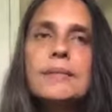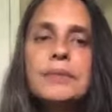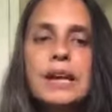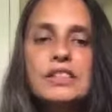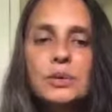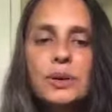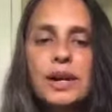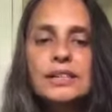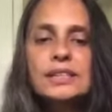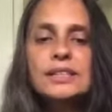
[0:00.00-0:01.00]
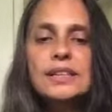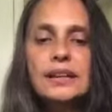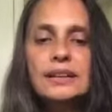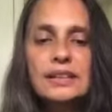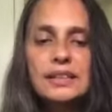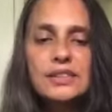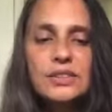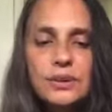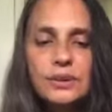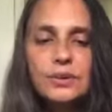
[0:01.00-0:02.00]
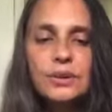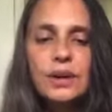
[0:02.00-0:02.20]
And so when I just settled into,